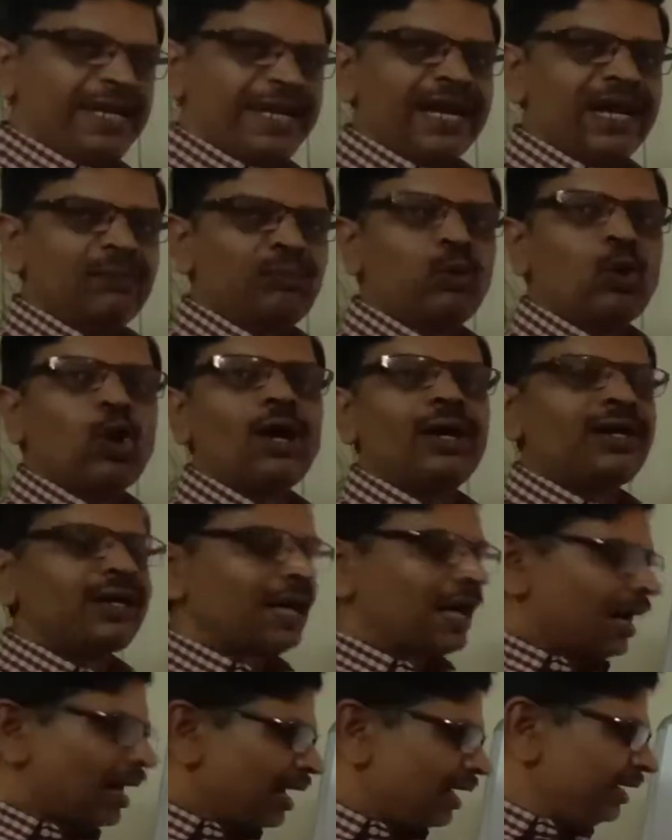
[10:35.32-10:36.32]
upon
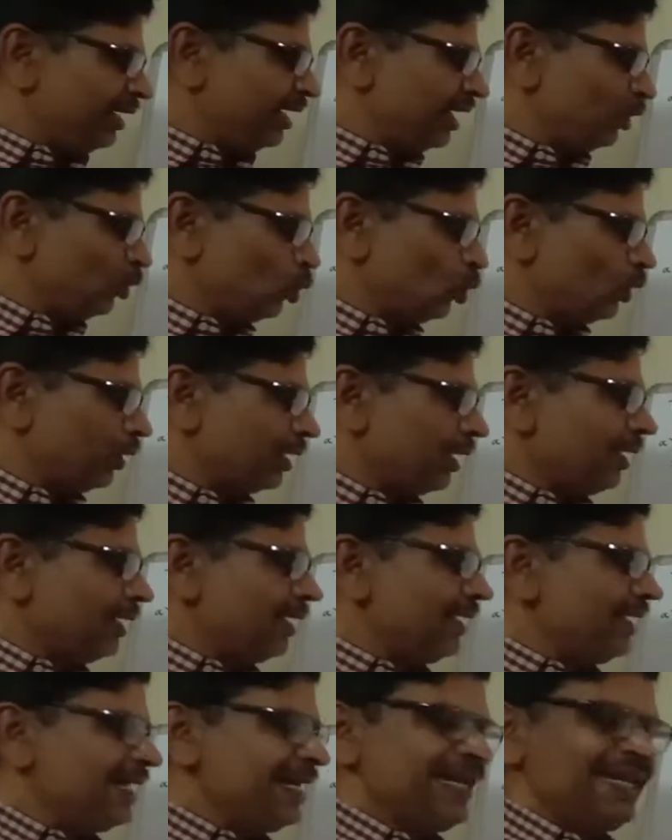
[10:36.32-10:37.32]
under root
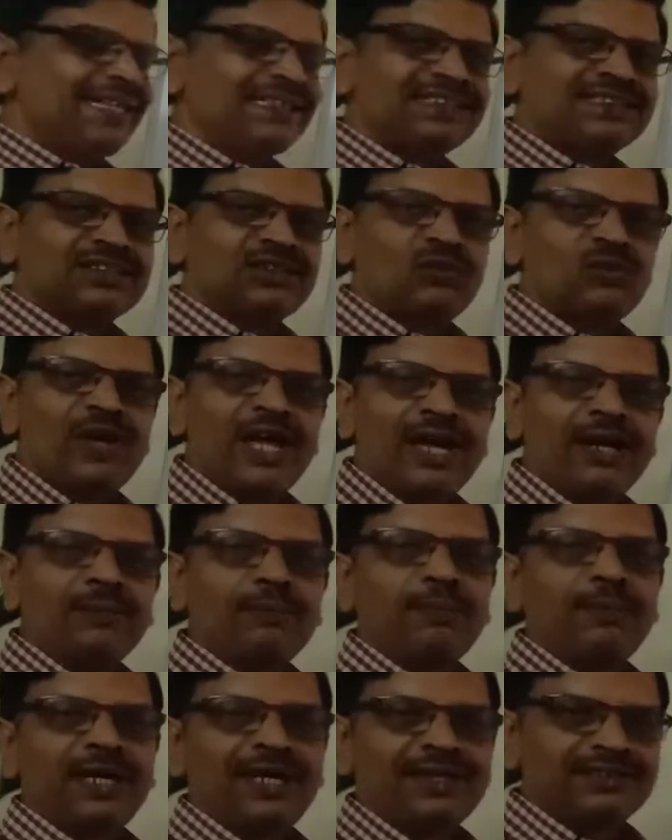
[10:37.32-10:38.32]
A square
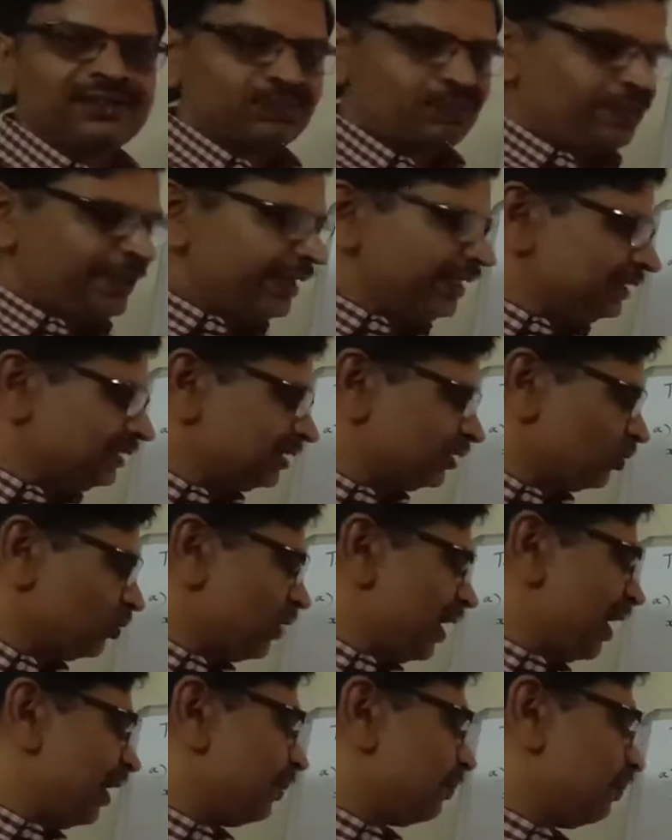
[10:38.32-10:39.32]
plus B
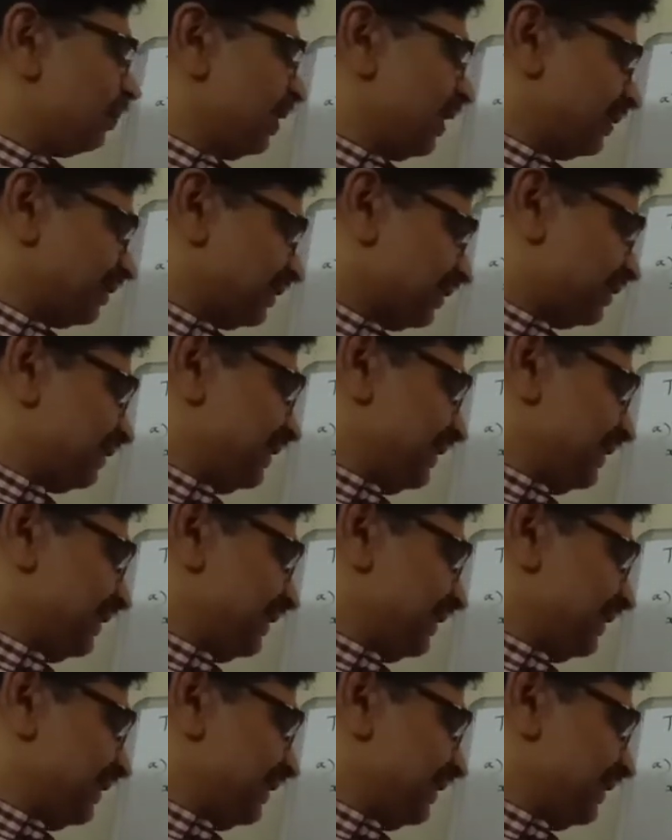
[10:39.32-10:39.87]
square plus C